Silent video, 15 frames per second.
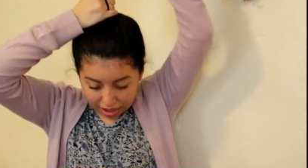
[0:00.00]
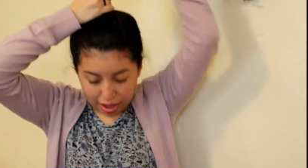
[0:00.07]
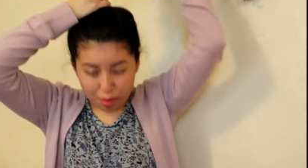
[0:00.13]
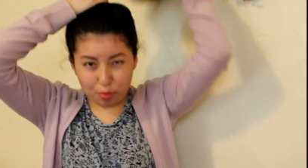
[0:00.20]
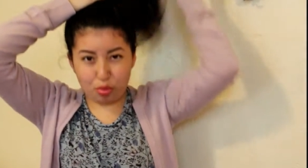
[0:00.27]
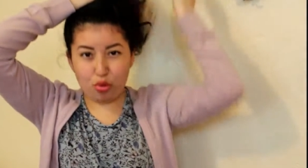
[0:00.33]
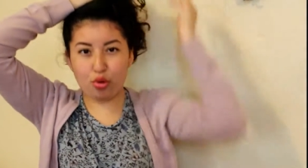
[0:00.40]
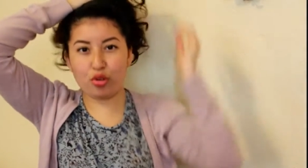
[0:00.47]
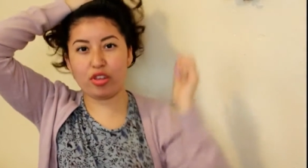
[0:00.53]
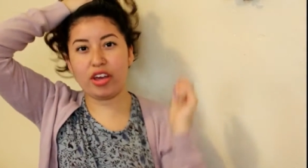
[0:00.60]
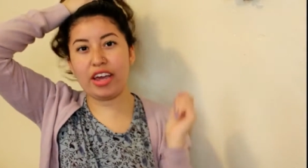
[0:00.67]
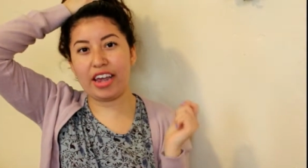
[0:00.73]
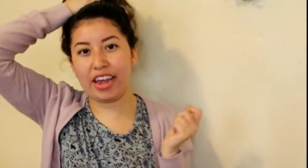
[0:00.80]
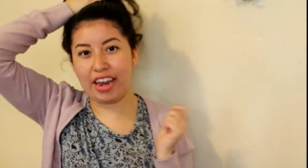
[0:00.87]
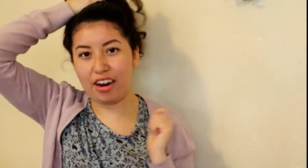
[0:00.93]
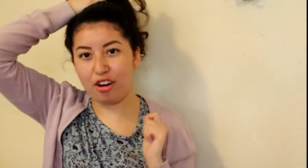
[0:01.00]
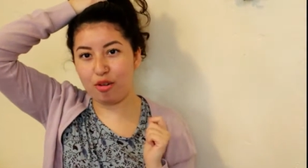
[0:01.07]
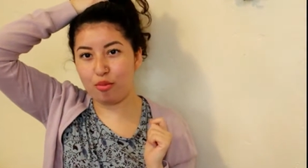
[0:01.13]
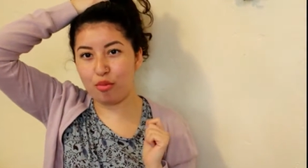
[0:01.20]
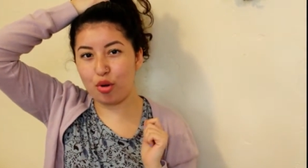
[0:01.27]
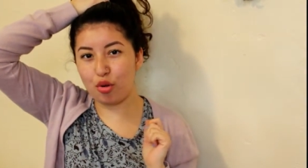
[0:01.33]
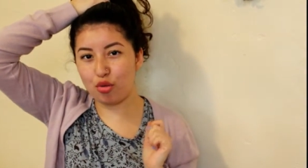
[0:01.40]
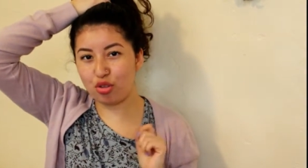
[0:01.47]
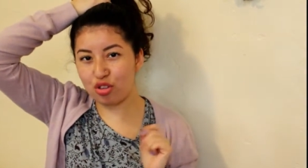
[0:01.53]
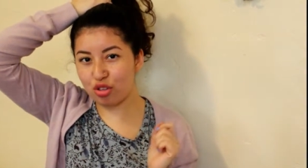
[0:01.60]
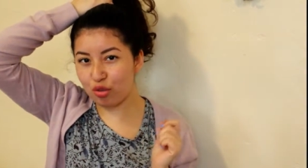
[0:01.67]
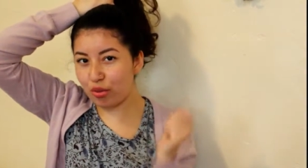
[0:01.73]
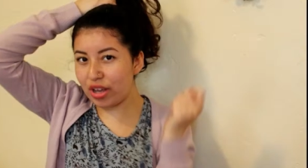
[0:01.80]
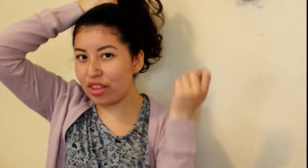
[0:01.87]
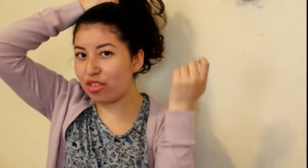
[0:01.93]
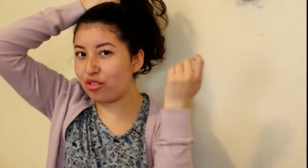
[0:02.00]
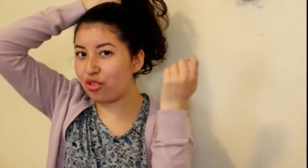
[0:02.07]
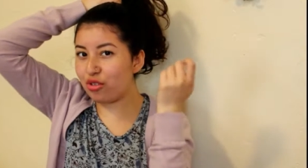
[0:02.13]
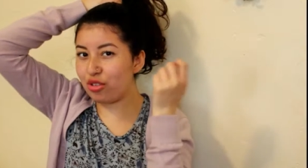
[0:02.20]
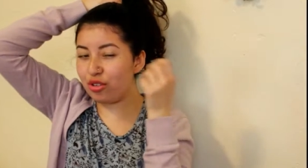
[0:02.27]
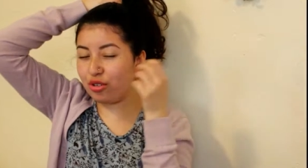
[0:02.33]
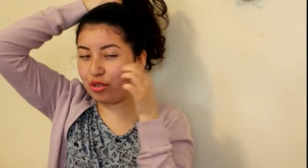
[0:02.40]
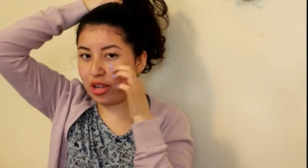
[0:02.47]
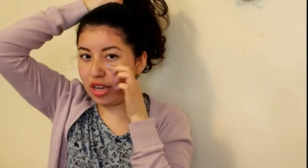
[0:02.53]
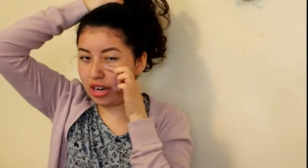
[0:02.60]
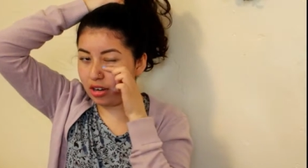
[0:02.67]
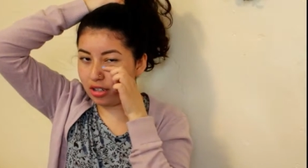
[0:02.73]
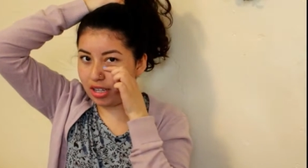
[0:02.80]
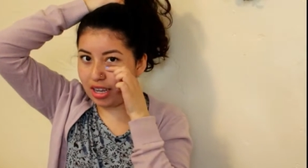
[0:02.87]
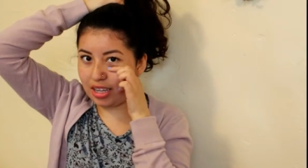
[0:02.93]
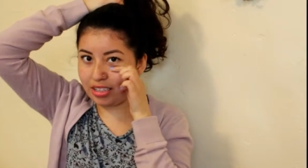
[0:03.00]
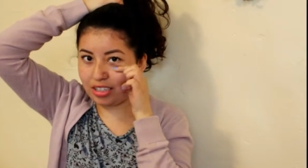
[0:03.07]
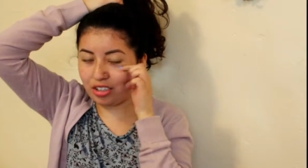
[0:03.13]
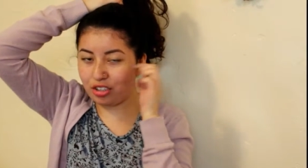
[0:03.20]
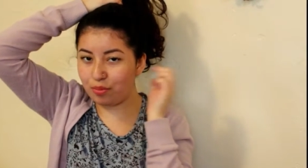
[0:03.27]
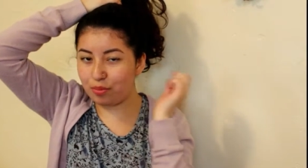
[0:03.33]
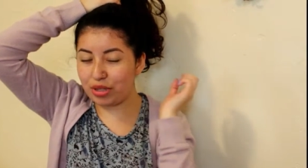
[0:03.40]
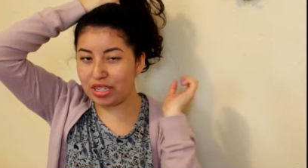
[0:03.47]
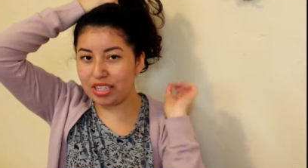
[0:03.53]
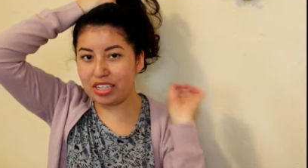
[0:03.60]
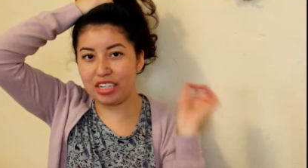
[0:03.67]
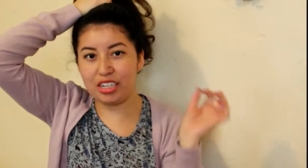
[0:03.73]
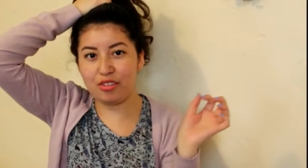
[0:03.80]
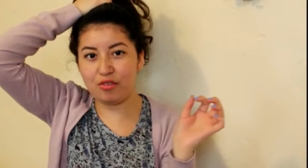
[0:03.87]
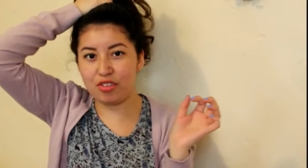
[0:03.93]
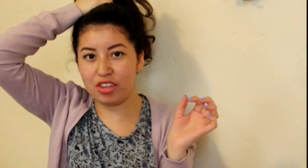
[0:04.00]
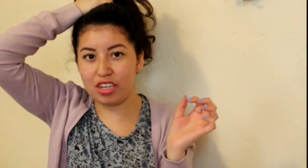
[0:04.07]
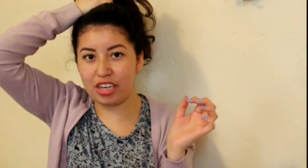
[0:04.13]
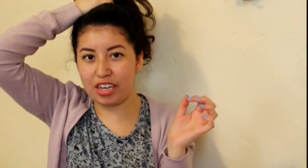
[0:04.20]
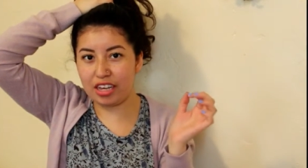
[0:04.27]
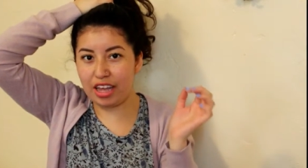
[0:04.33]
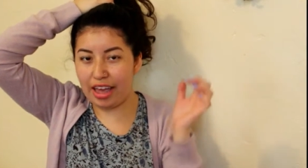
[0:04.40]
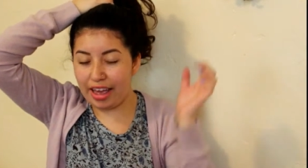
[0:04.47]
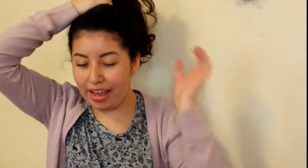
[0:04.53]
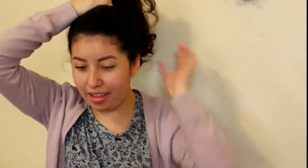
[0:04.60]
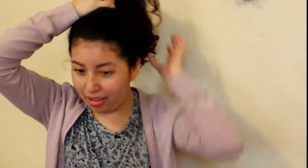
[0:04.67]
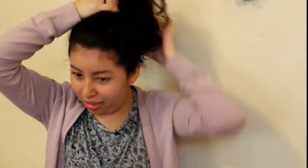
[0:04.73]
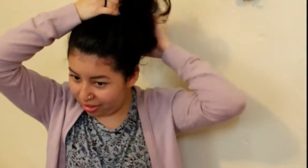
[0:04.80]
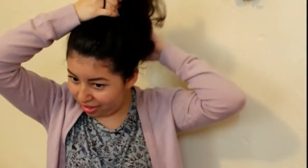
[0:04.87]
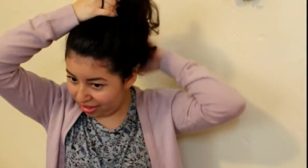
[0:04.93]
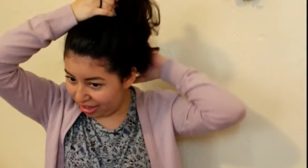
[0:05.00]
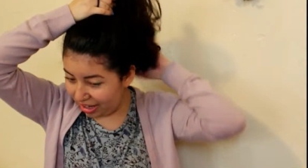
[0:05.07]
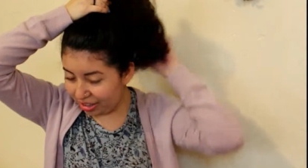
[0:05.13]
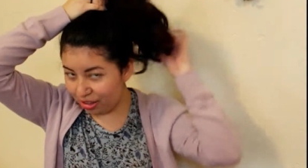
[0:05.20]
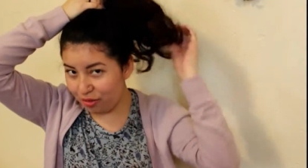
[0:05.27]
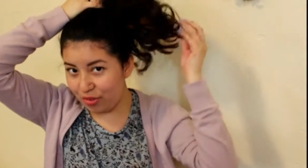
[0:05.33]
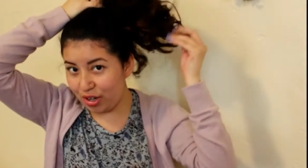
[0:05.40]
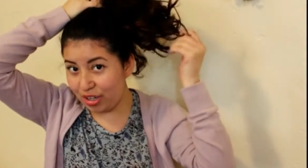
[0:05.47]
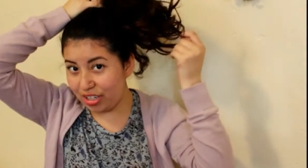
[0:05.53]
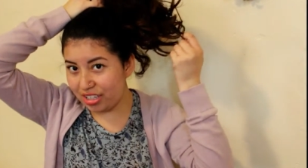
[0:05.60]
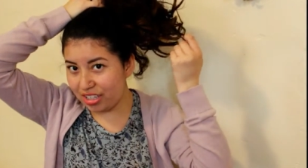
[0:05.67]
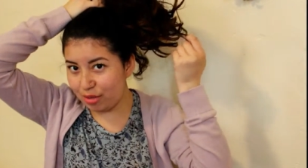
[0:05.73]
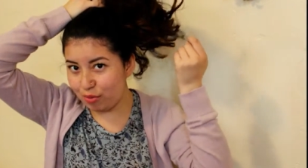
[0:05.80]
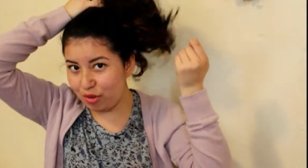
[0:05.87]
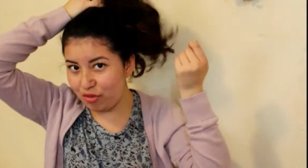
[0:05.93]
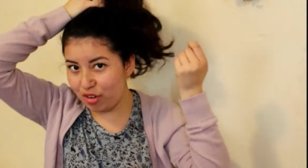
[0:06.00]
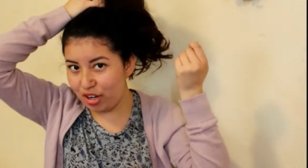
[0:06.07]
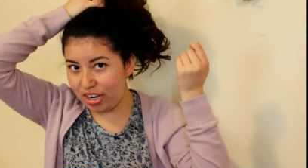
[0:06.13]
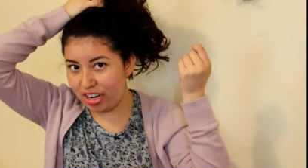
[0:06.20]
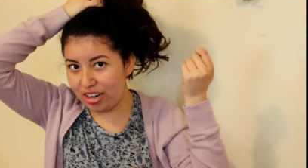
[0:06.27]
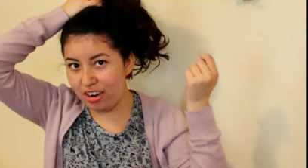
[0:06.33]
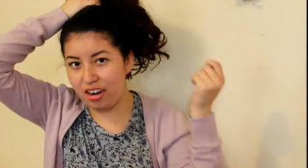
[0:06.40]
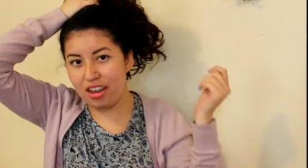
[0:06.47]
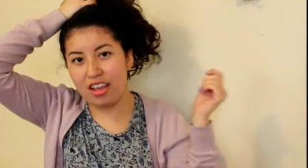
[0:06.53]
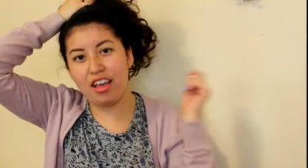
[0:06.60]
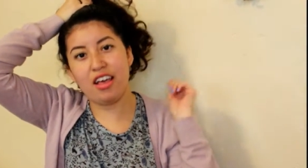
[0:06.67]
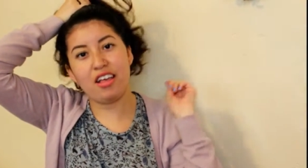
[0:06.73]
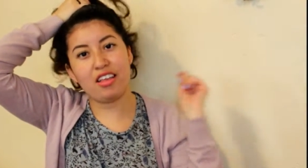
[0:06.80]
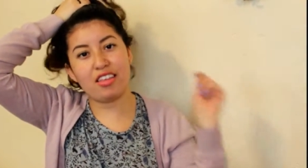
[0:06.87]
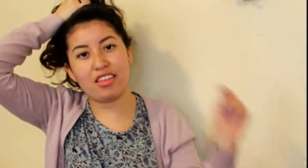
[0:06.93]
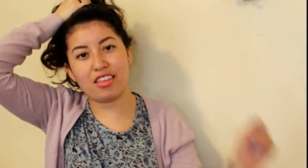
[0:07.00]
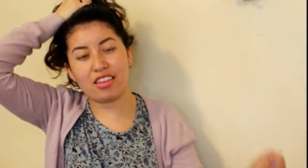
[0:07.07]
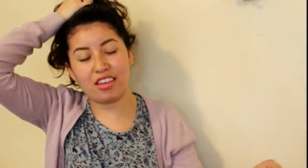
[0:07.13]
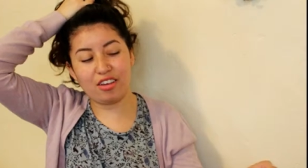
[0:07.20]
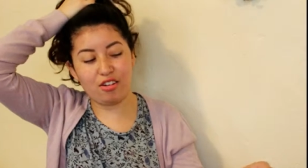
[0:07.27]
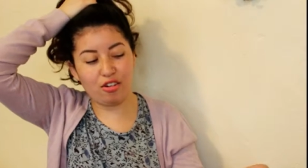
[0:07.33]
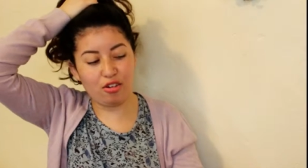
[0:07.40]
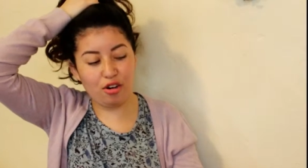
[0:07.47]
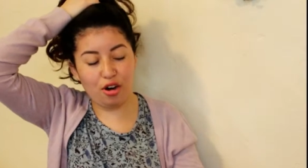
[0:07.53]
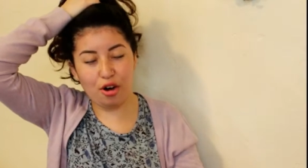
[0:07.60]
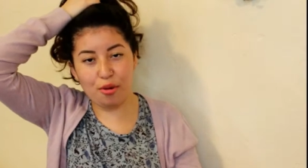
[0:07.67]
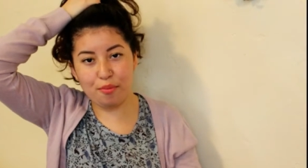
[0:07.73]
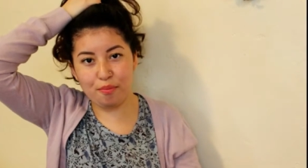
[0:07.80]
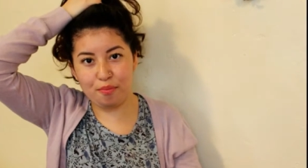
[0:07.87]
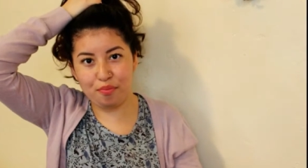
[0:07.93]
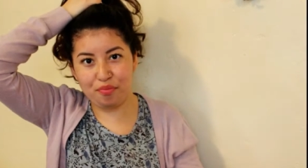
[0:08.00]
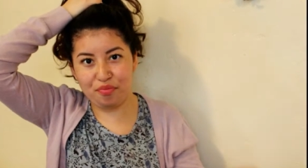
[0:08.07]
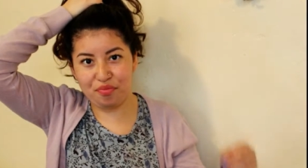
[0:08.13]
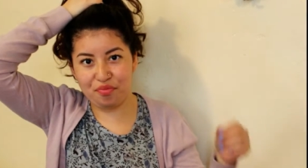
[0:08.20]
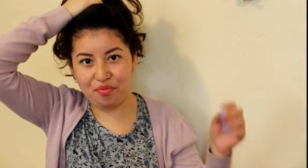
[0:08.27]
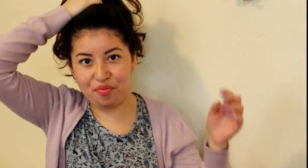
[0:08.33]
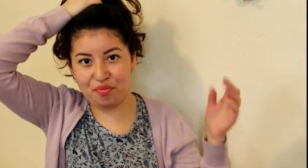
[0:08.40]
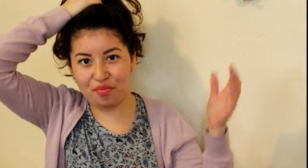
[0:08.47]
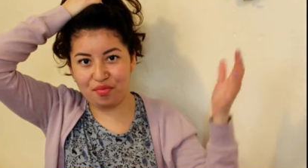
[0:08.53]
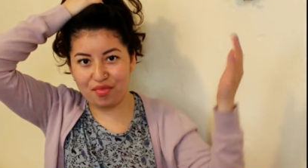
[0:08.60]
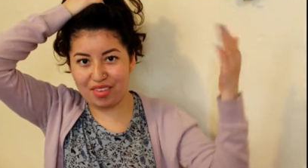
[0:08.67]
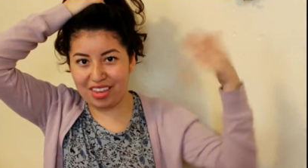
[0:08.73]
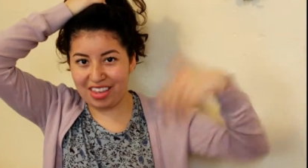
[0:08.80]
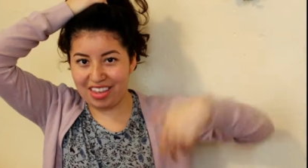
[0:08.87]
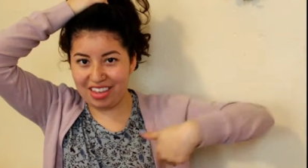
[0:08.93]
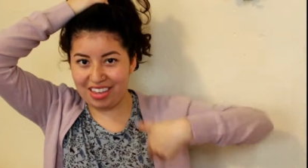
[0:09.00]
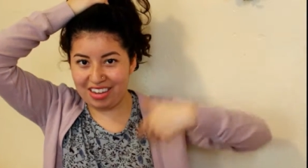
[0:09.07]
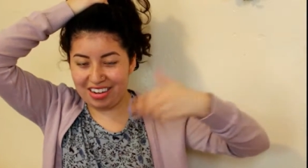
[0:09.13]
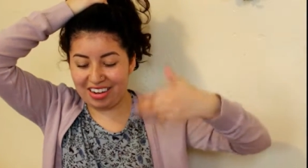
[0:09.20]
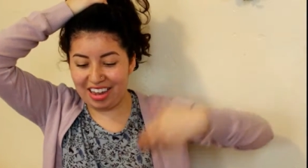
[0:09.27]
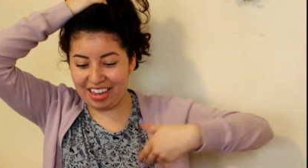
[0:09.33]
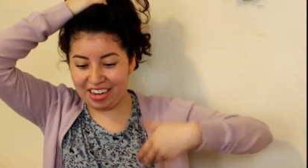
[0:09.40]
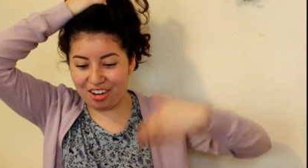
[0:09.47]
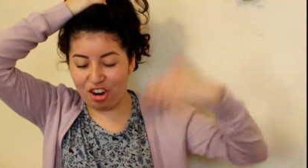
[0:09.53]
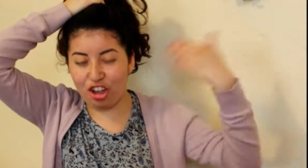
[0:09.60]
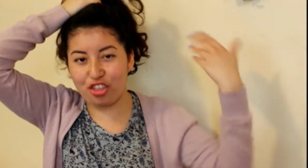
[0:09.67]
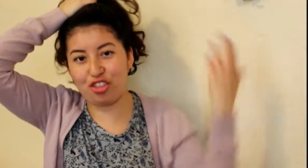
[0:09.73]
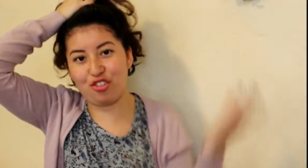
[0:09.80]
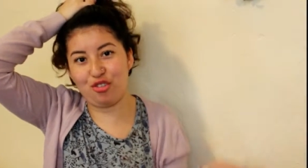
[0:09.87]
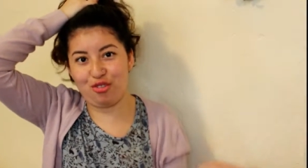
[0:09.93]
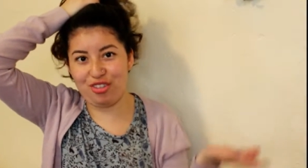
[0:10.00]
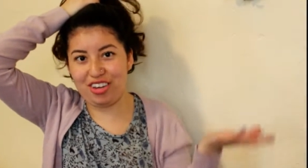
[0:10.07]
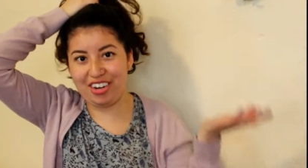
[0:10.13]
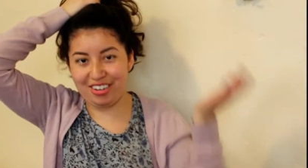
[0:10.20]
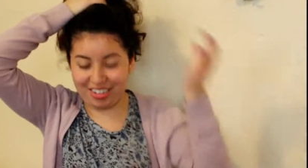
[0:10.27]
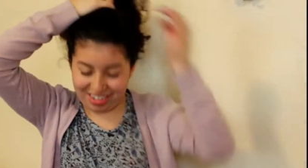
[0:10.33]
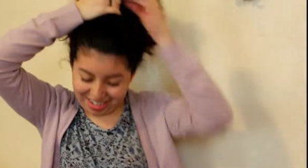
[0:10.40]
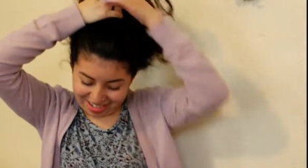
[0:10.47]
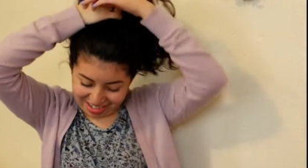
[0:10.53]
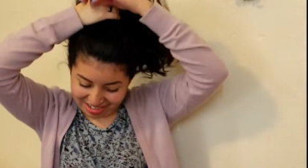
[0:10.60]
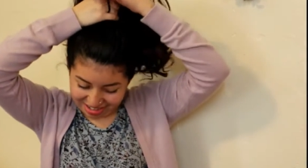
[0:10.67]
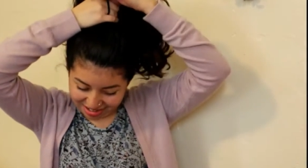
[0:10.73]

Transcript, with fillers: and pull the hair most of the way through the hair tie, but leave the ends, like the very tip of your hair, still, um, like not through the hair tie.